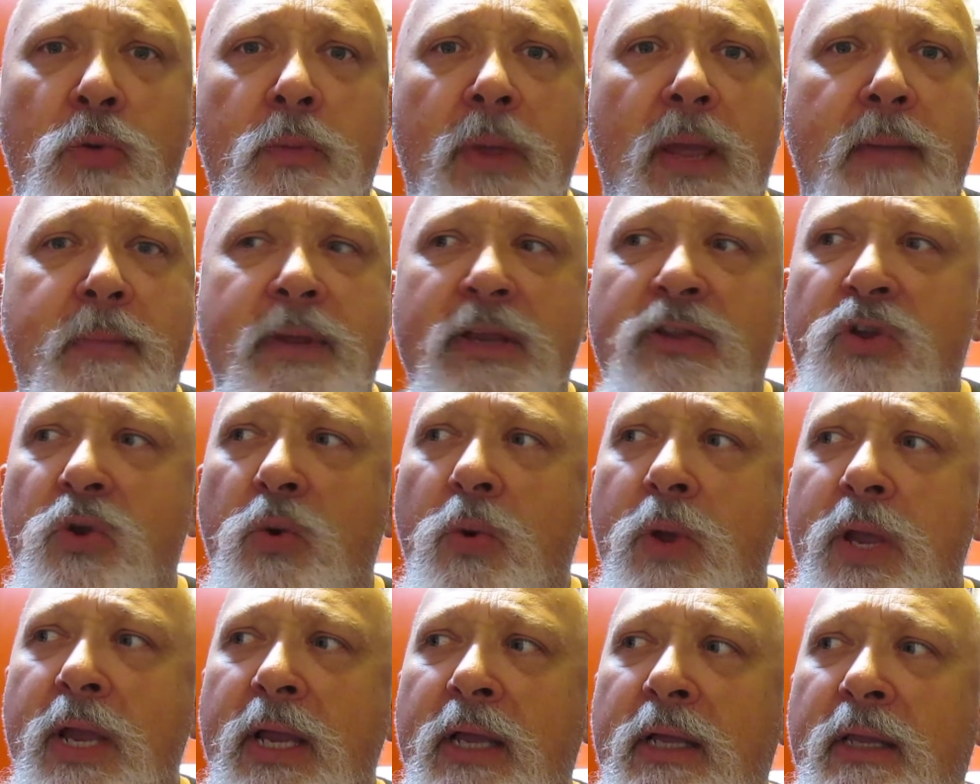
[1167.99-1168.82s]
Maybe
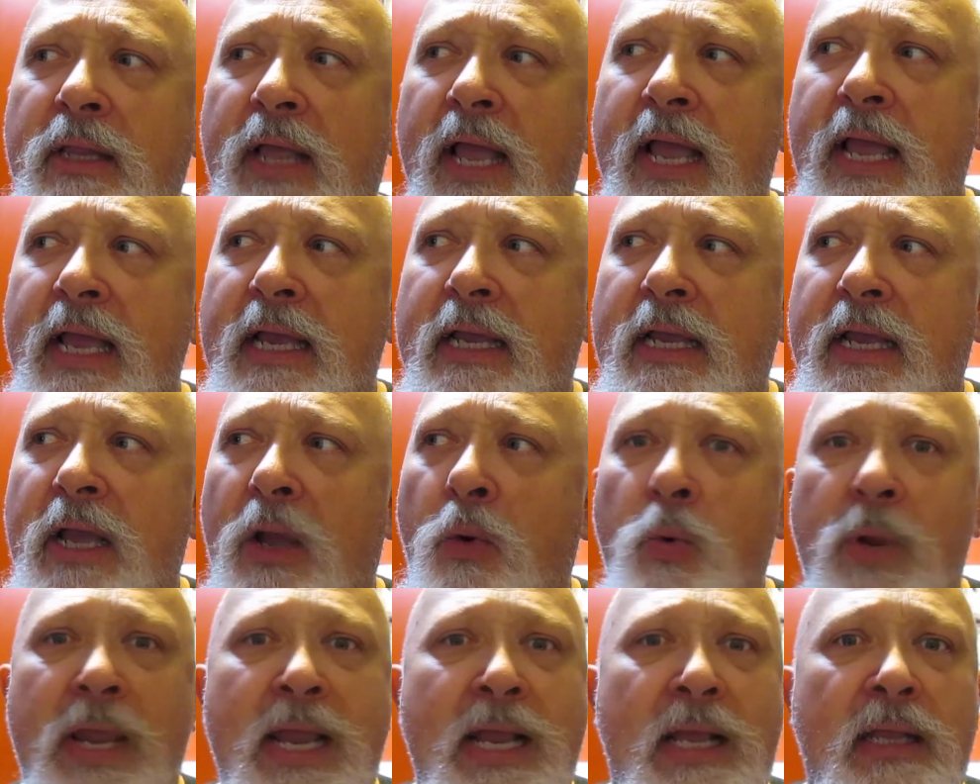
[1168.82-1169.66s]
doing like
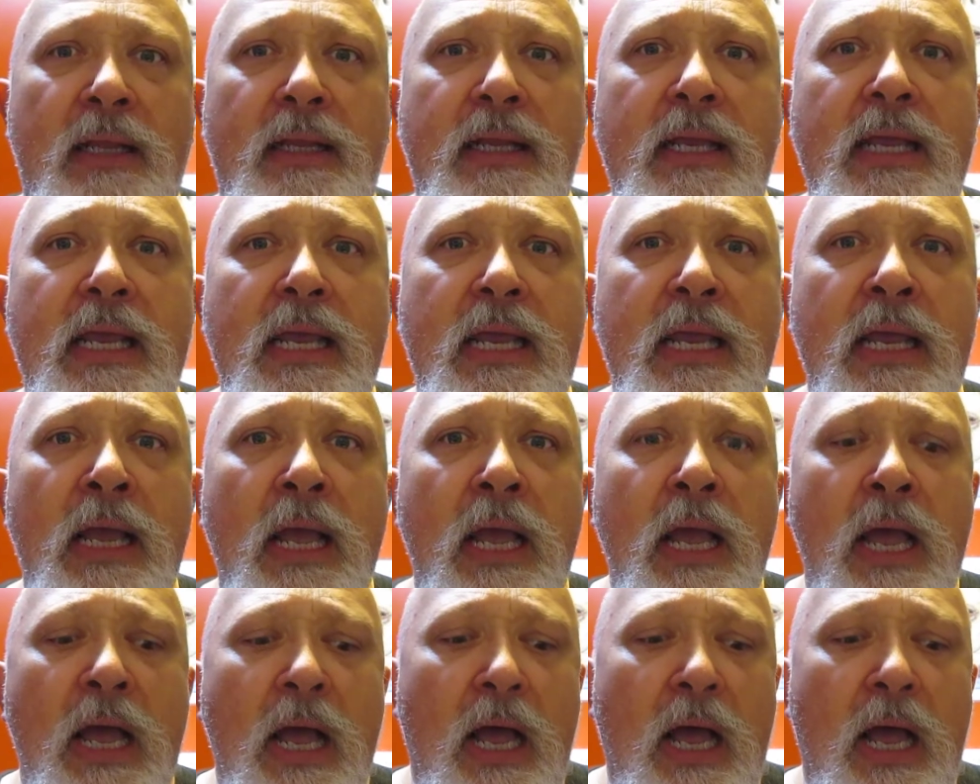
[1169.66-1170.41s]
weekly,